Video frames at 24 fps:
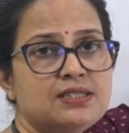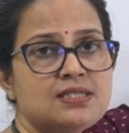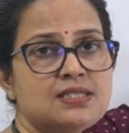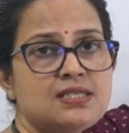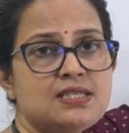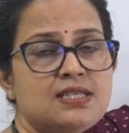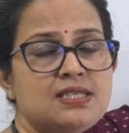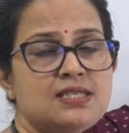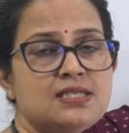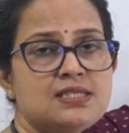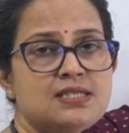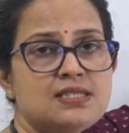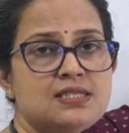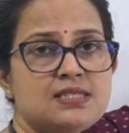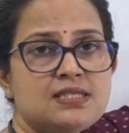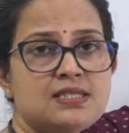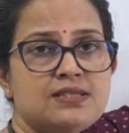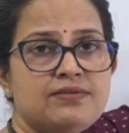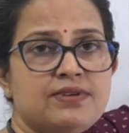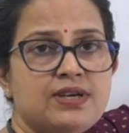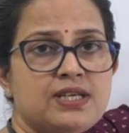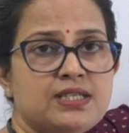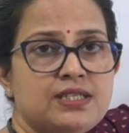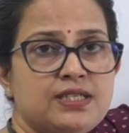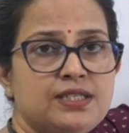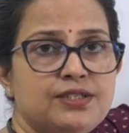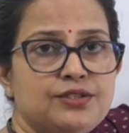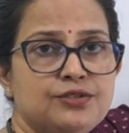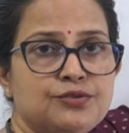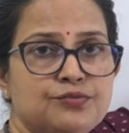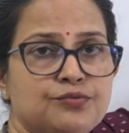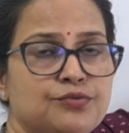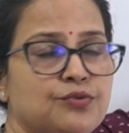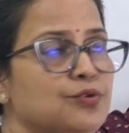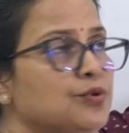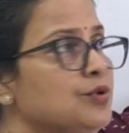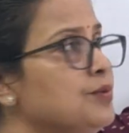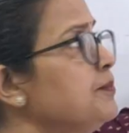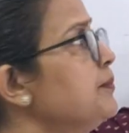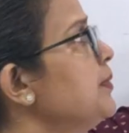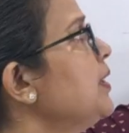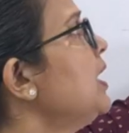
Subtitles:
the series is divided into 4